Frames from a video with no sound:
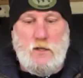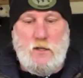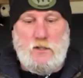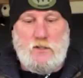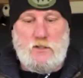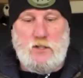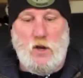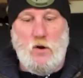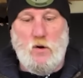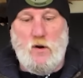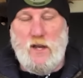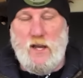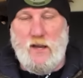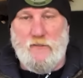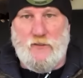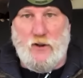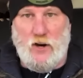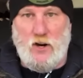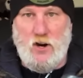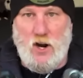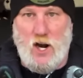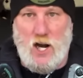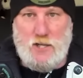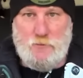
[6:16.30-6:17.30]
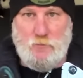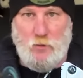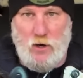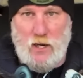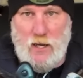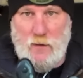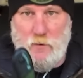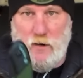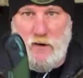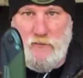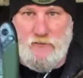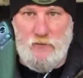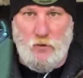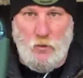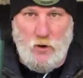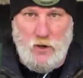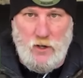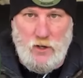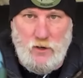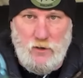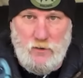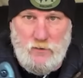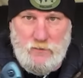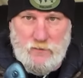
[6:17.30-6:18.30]
So if they're cost prohibitive for
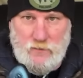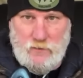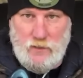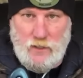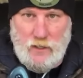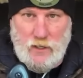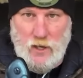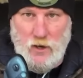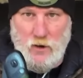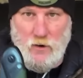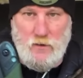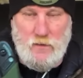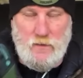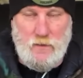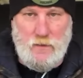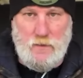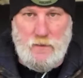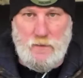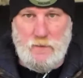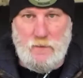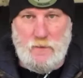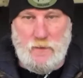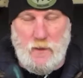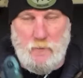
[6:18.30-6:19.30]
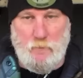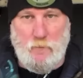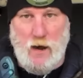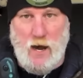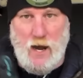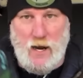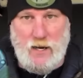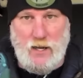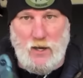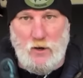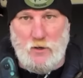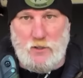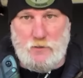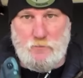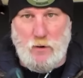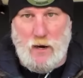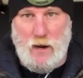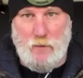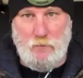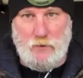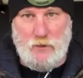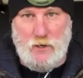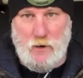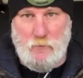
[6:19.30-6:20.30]
you, you know, the Bahco is
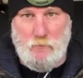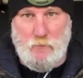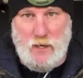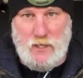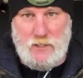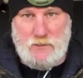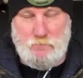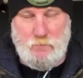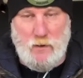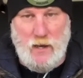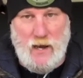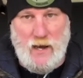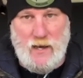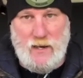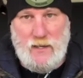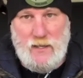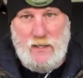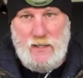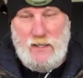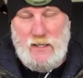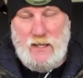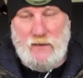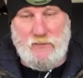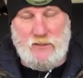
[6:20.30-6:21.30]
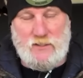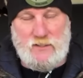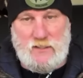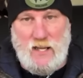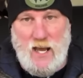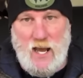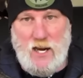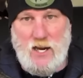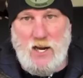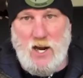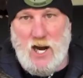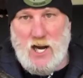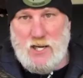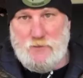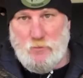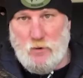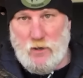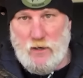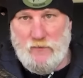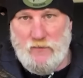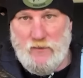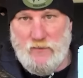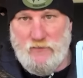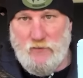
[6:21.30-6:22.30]
probably your best bet. If it's not cost
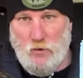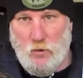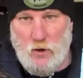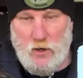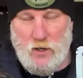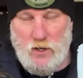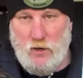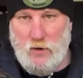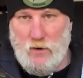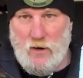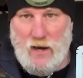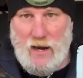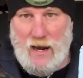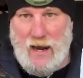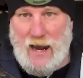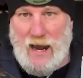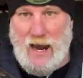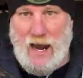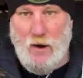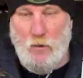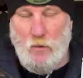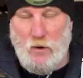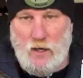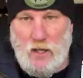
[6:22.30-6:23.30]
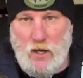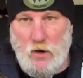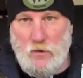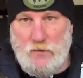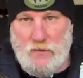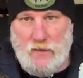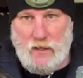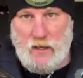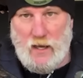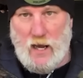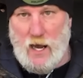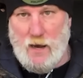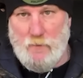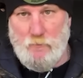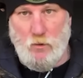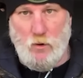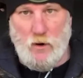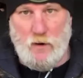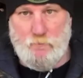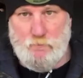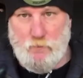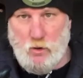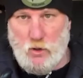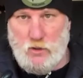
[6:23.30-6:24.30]
prohibitive for you, I would go with the
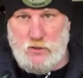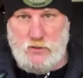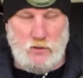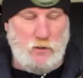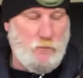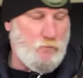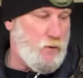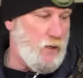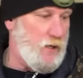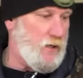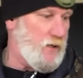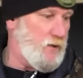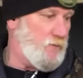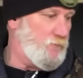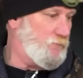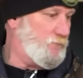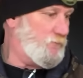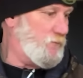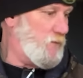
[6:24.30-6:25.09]
Gomboy, personal opinion.